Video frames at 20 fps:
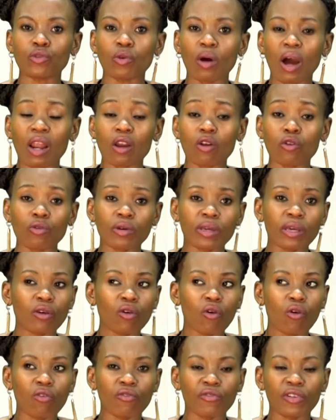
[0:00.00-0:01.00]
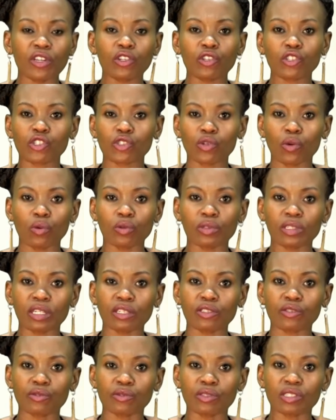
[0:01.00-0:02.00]
you are looking over your
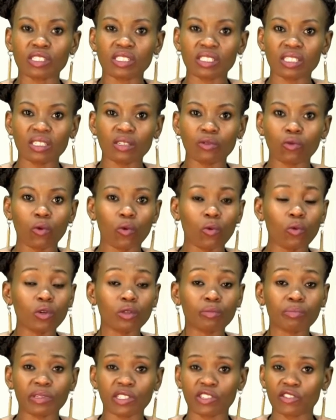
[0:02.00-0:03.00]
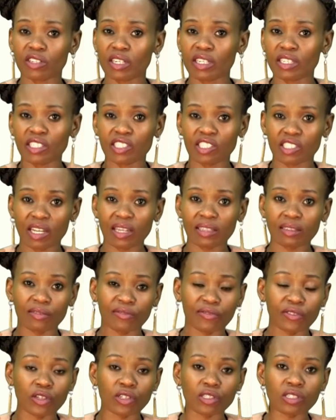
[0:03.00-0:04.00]
shoulder to see who will betray each other
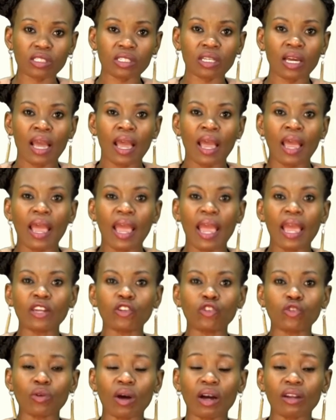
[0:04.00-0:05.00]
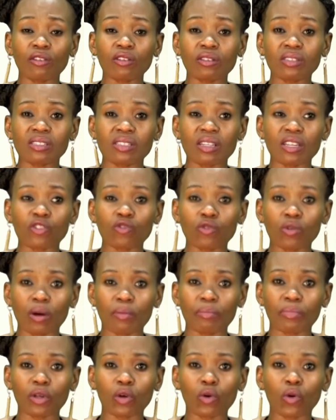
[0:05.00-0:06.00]
first, and you are not
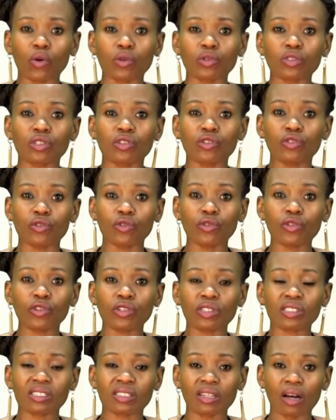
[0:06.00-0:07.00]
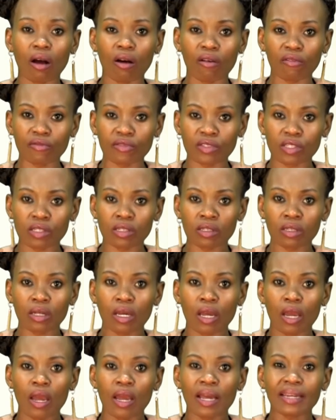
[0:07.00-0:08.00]
secure because you yourselves
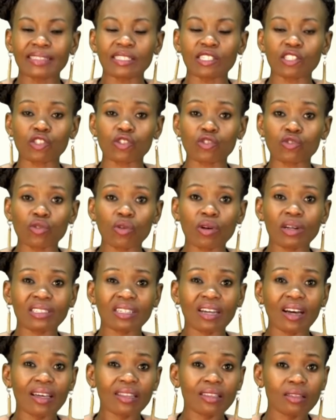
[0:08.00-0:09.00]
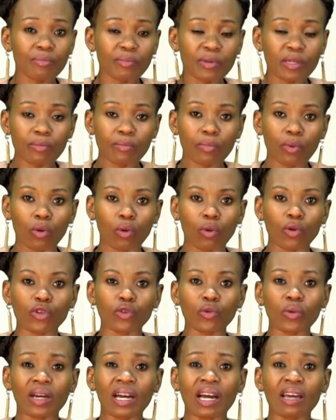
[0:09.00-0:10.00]
destroyed other people,
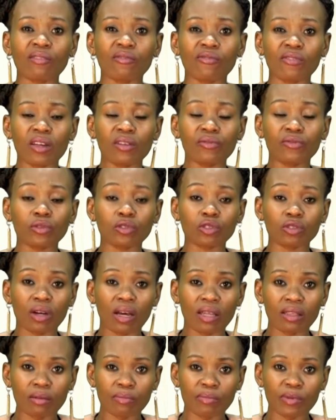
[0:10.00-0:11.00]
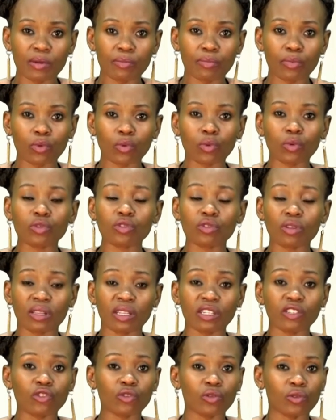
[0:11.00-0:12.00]
you were unfaithful to other people so
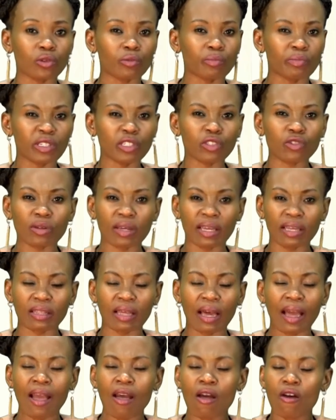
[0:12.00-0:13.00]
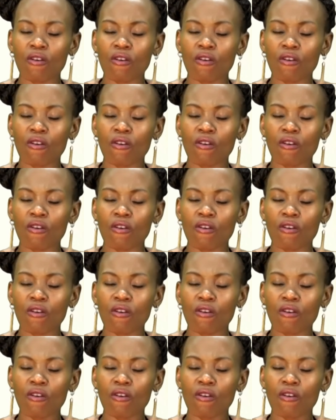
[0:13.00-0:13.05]
that you could be together.